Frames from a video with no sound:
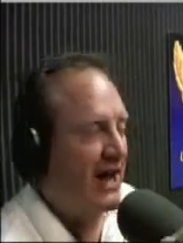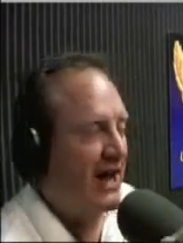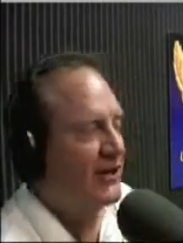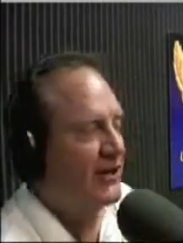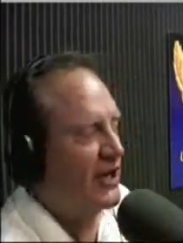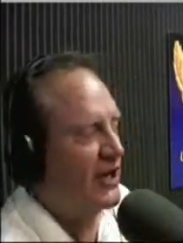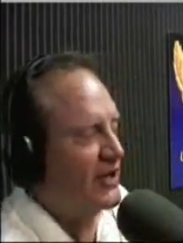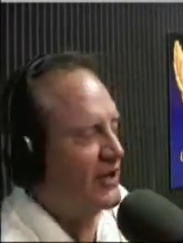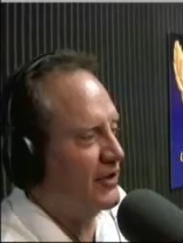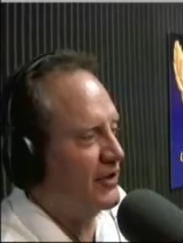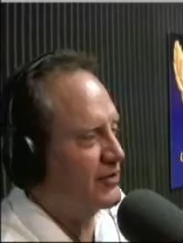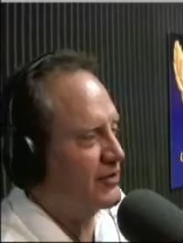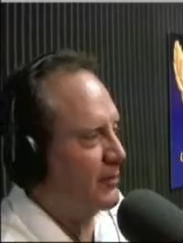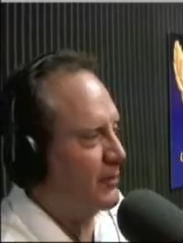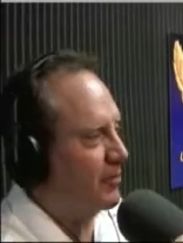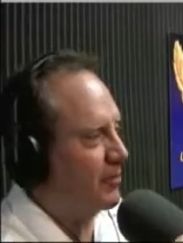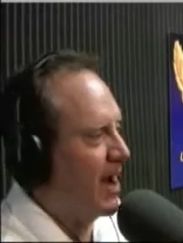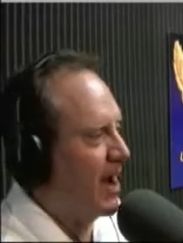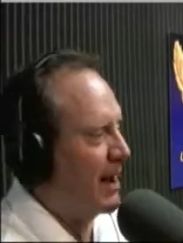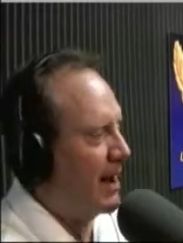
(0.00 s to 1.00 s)
I tell you, there's
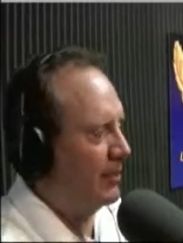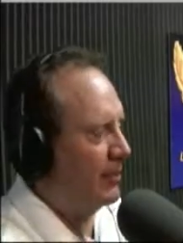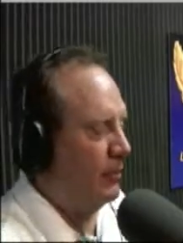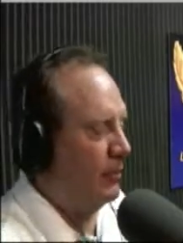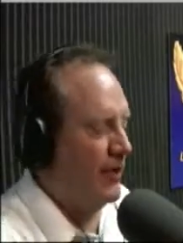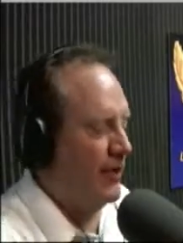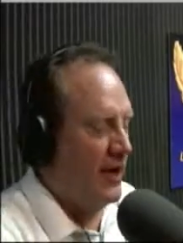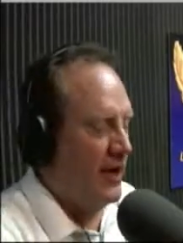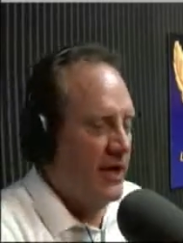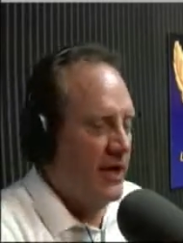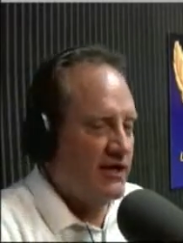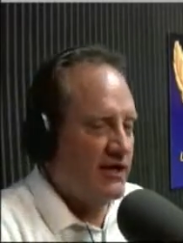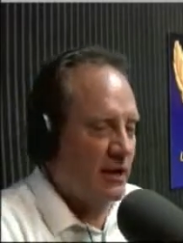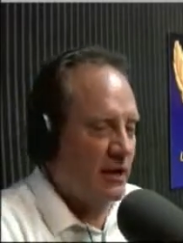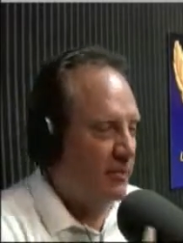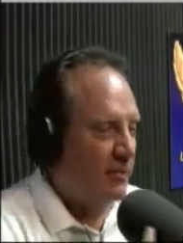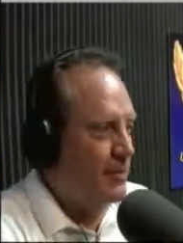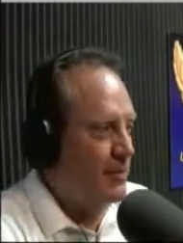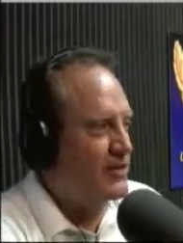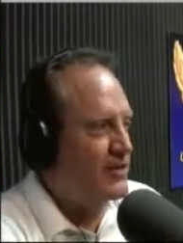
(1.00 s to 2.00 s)
a problem with
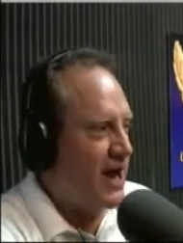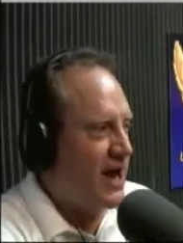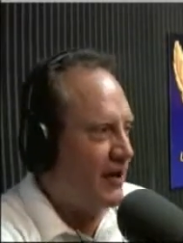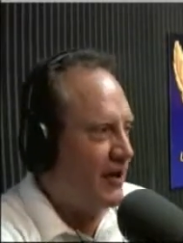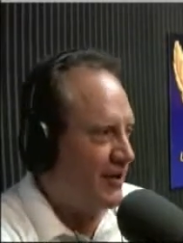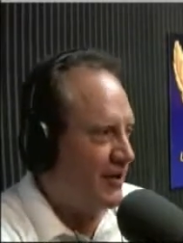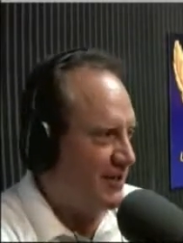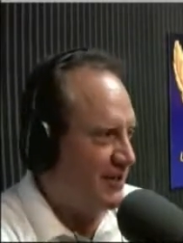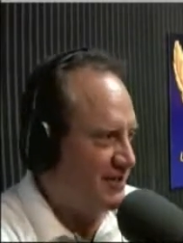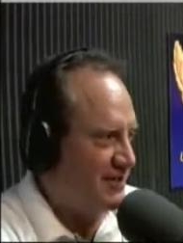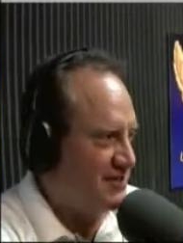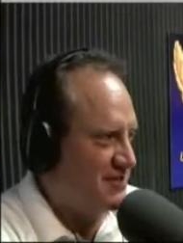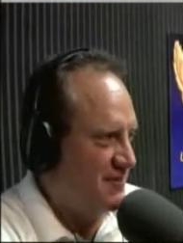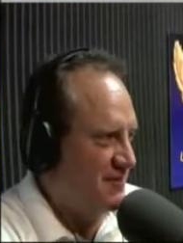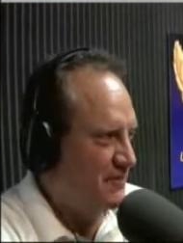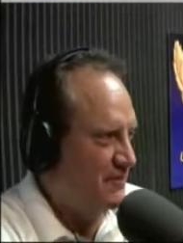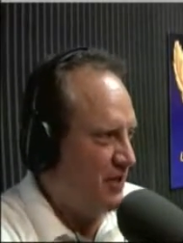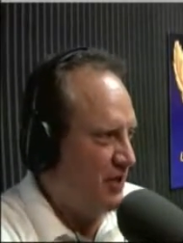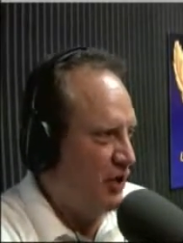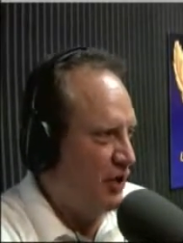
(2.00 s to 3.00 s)
some libertarians,
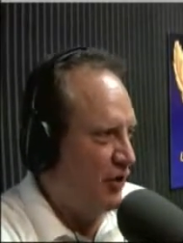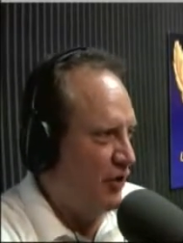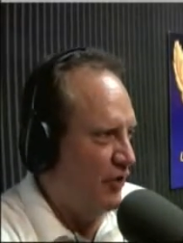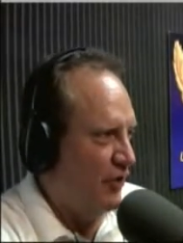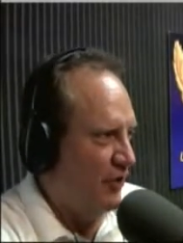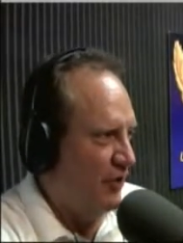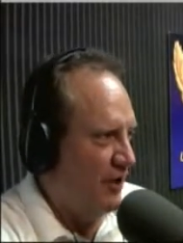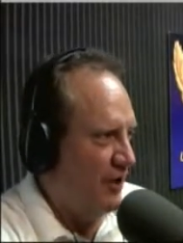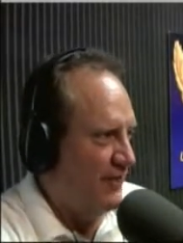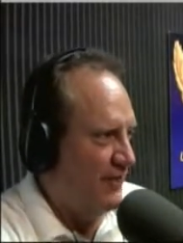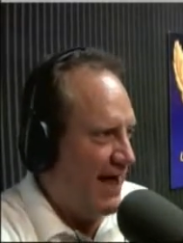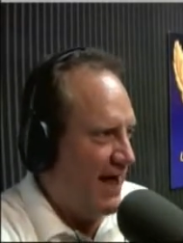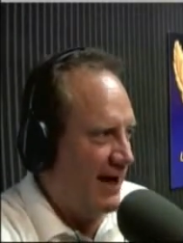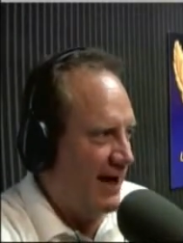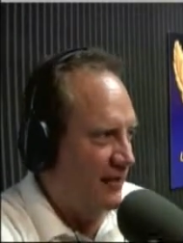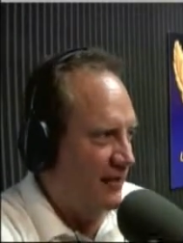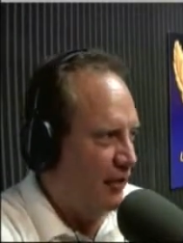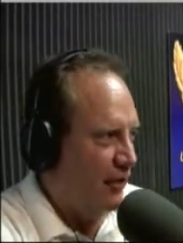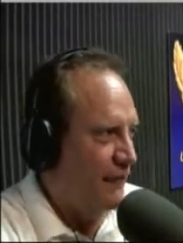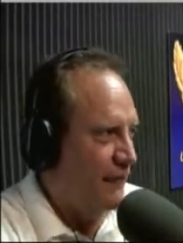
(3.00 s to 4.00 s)
you know,
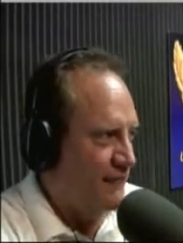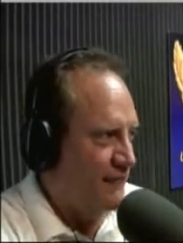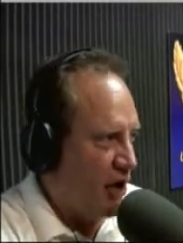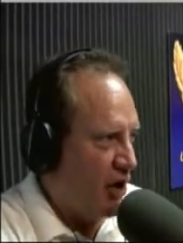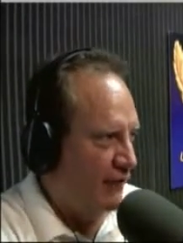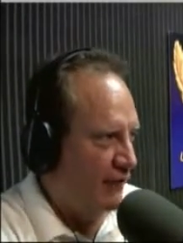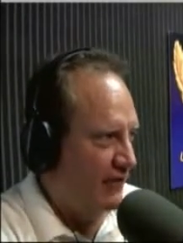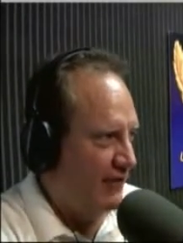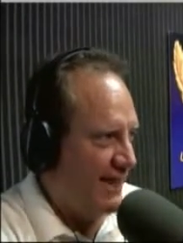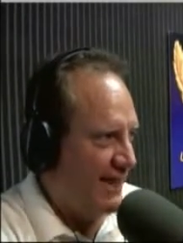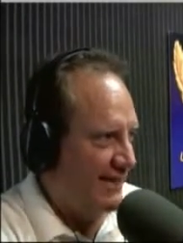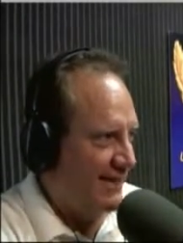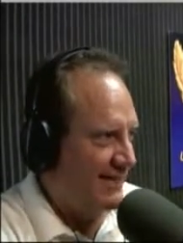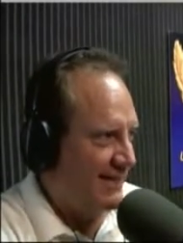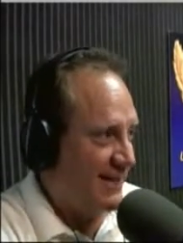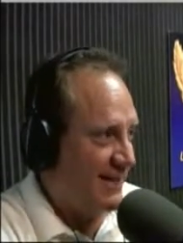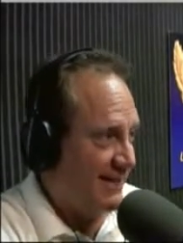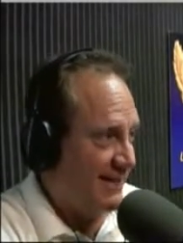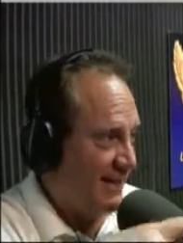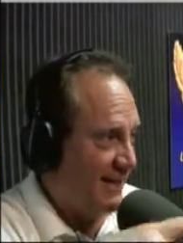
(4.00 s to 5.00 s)
that are involved in that
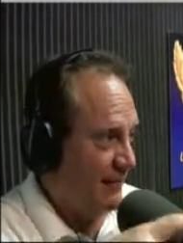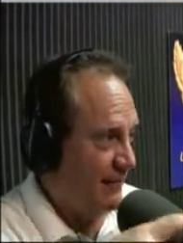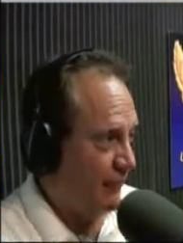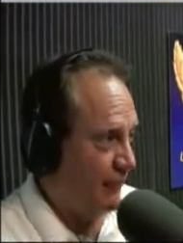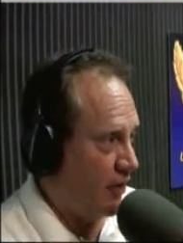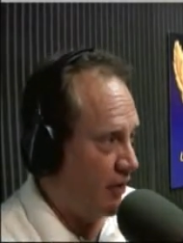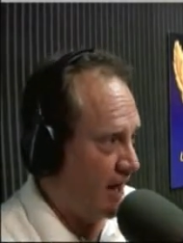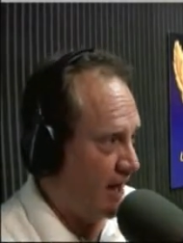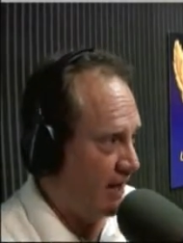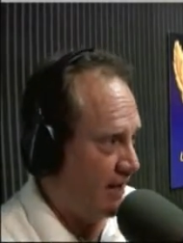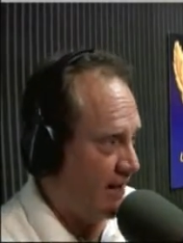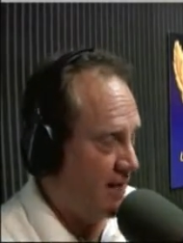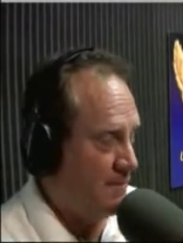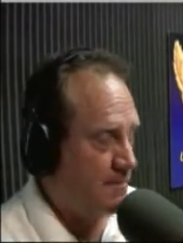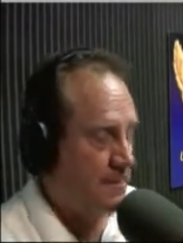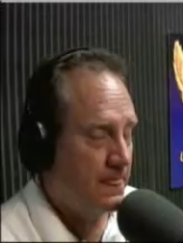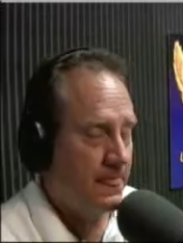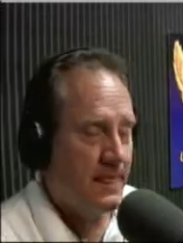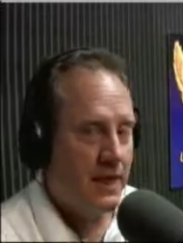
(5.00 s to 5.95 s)
thing did it Friday.